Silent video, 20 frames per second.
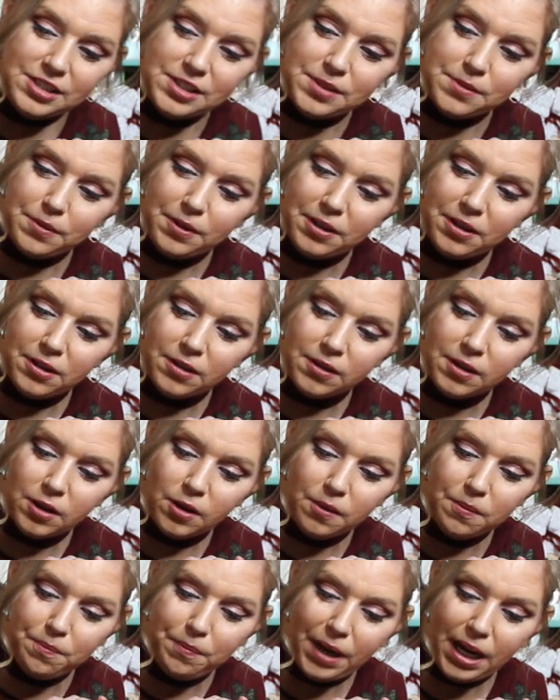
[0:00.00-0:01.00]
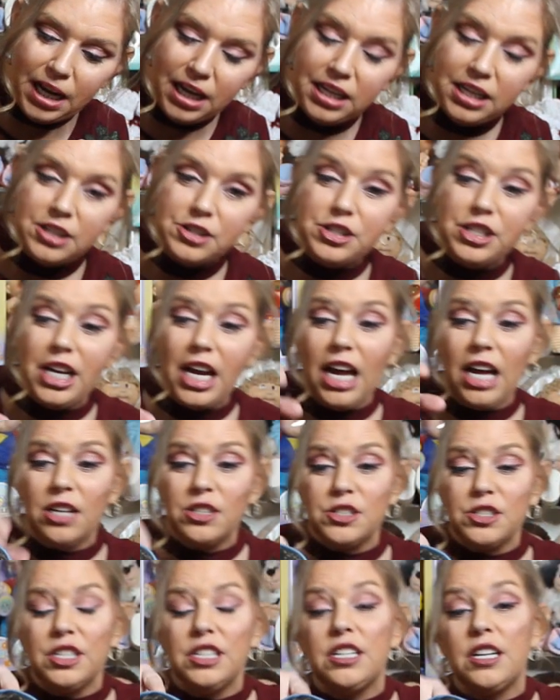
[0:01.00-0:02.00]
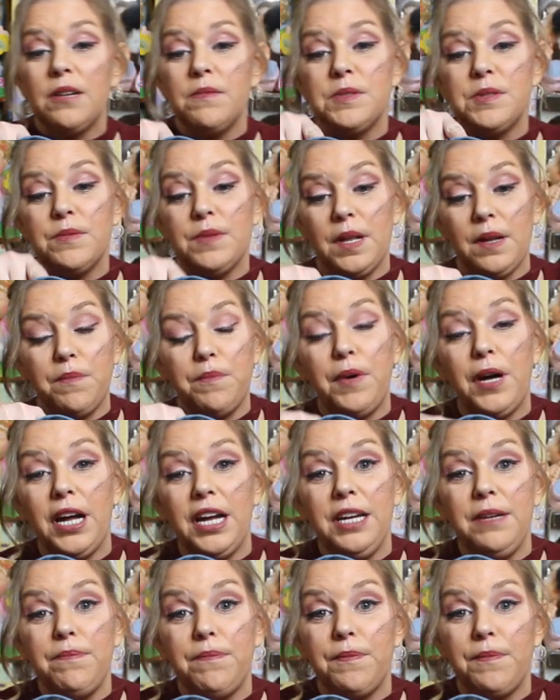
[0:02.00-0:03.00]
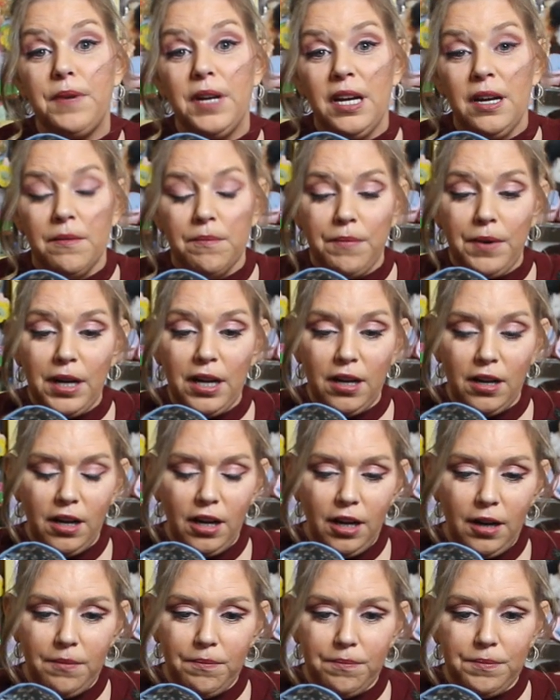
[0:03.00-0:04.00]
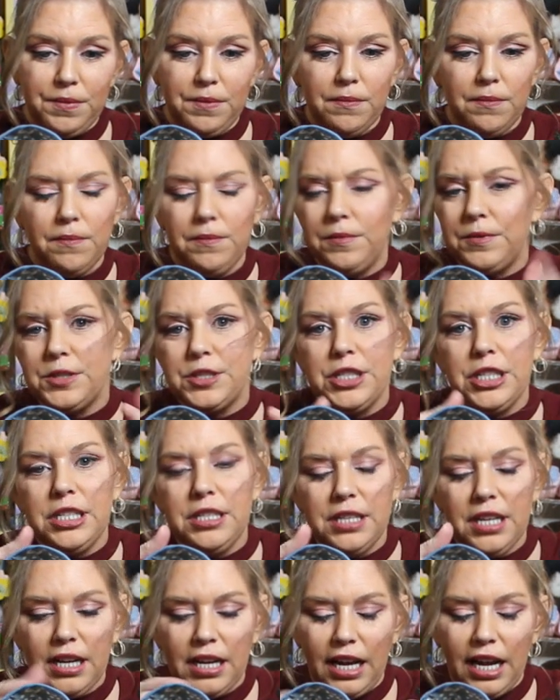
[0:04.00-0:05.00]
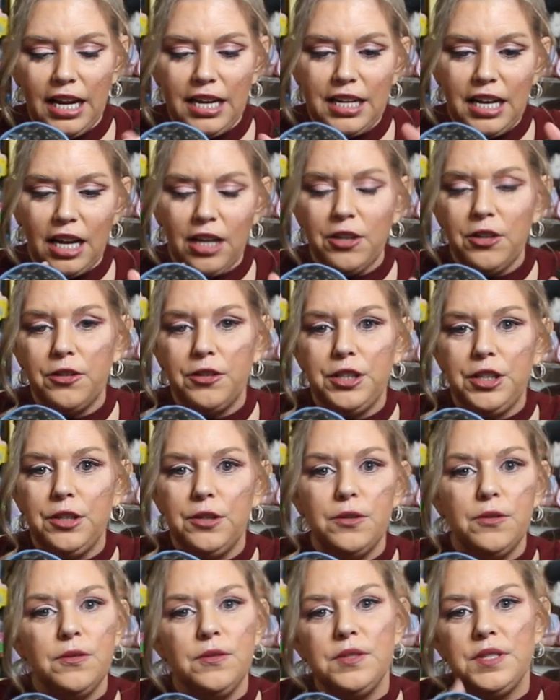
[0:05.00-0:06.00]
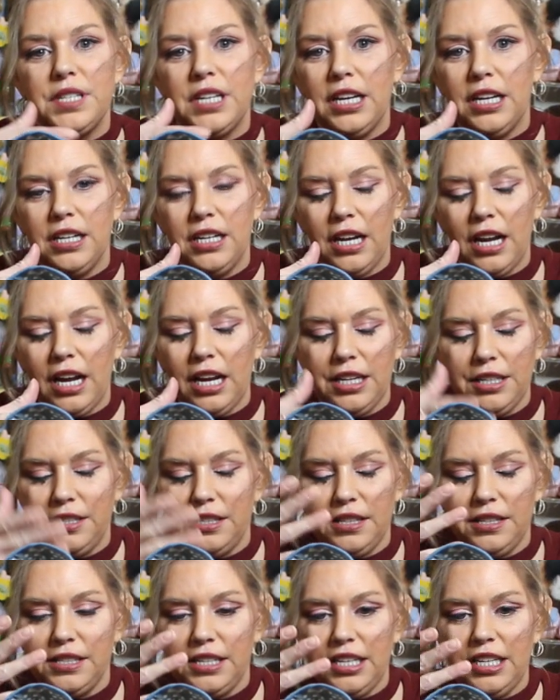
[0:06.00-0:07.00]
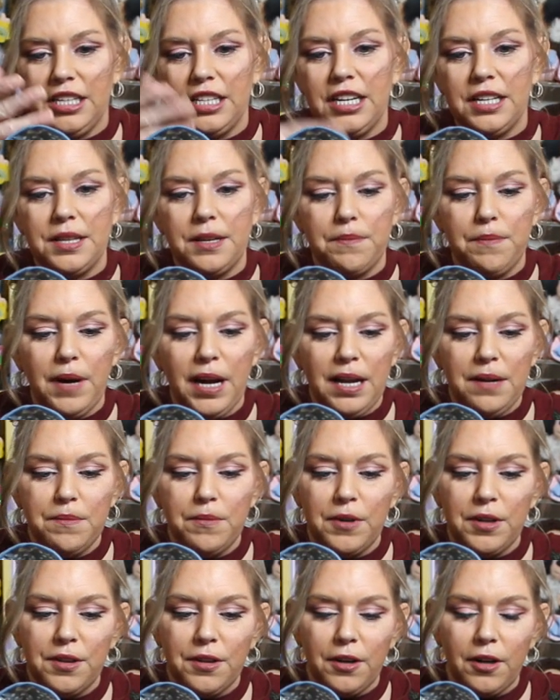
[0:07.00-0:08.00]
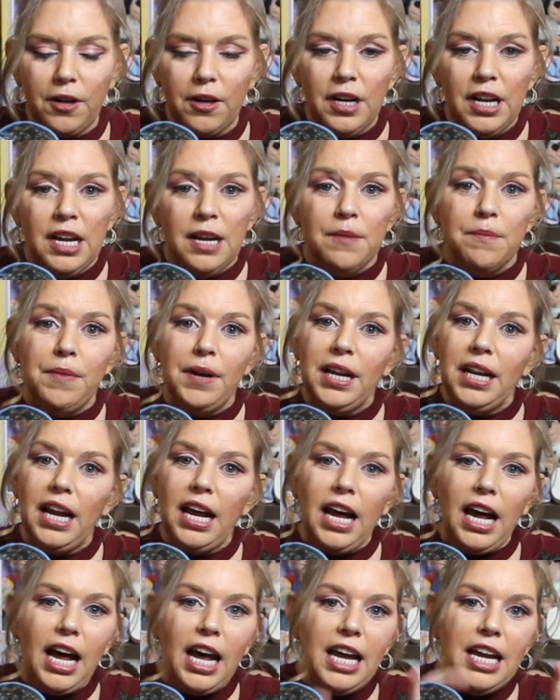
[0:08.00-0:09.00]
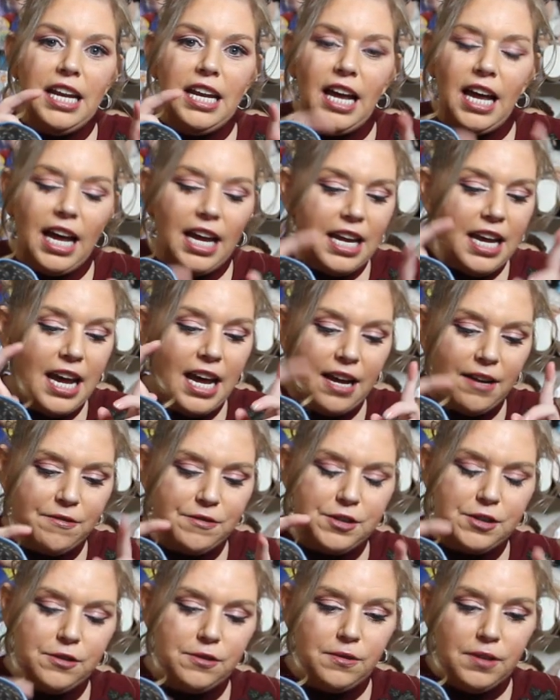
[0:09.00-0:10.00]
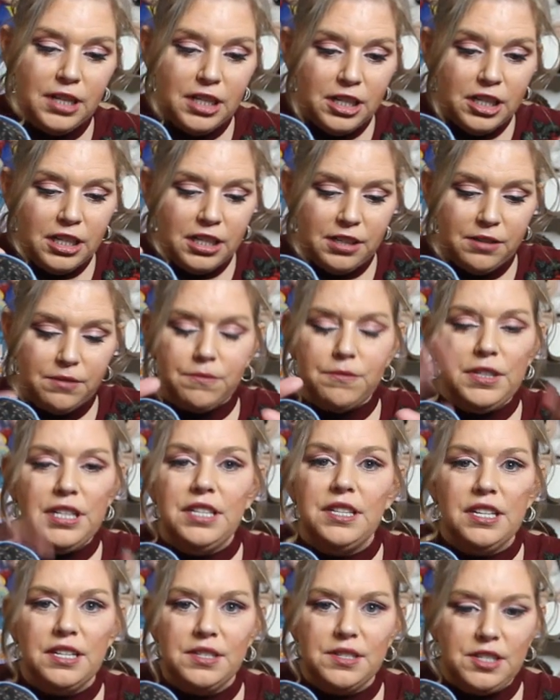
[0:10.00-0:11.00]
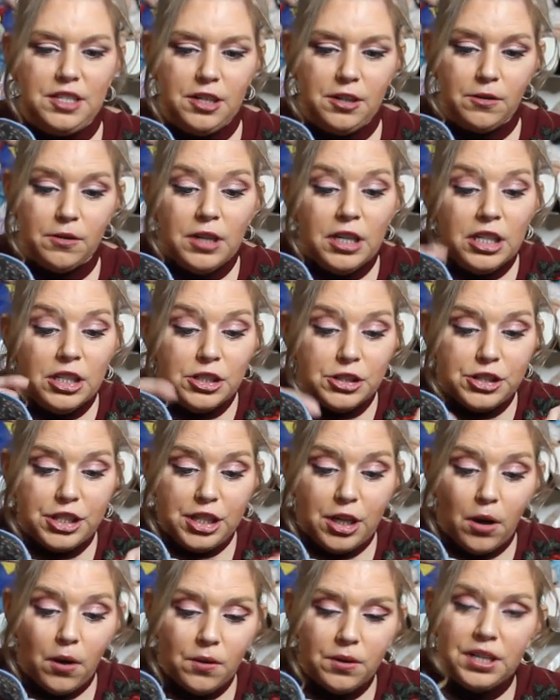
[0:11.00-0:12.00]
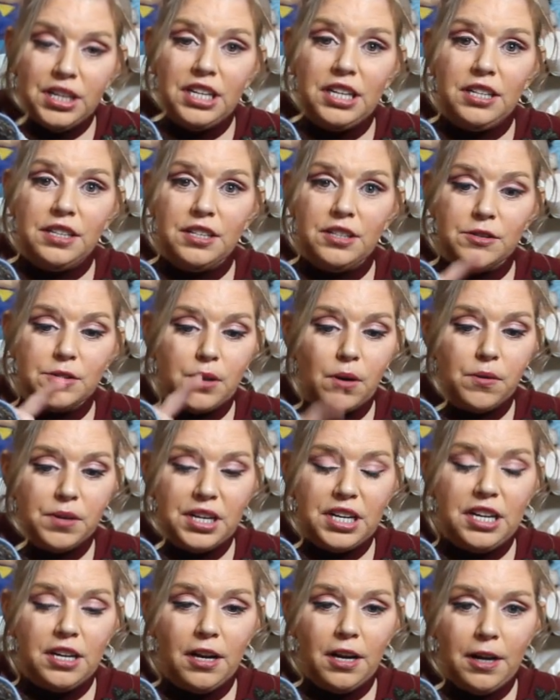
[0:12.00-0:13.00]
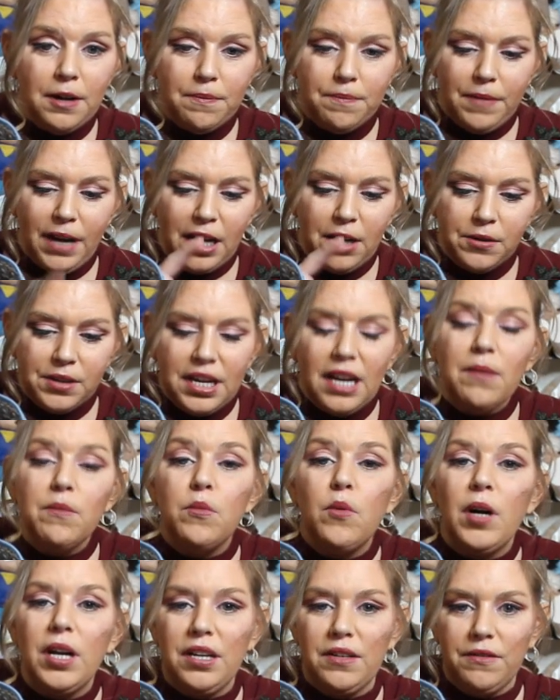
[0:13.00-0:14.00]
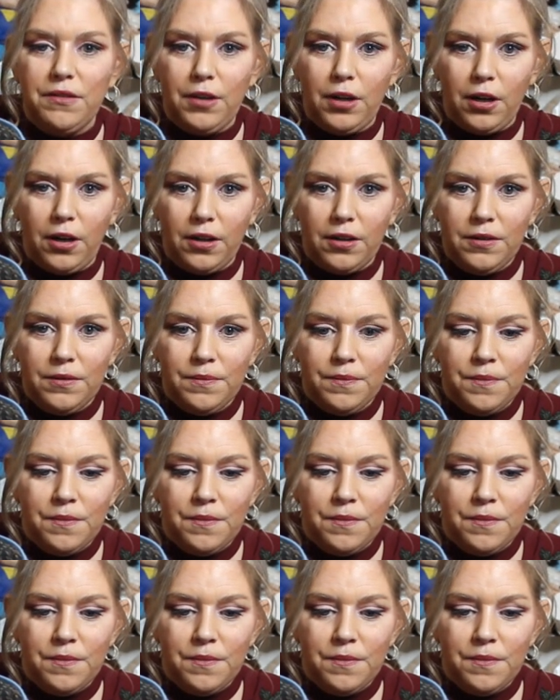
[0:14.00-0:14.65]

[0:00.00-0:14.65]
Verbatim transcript: she's wearing her little bonnet. She actually comes with a pipe, but um, she I got her used and I didn't get the pipe with her but I I have to read this to you she only there's only um I only have one of her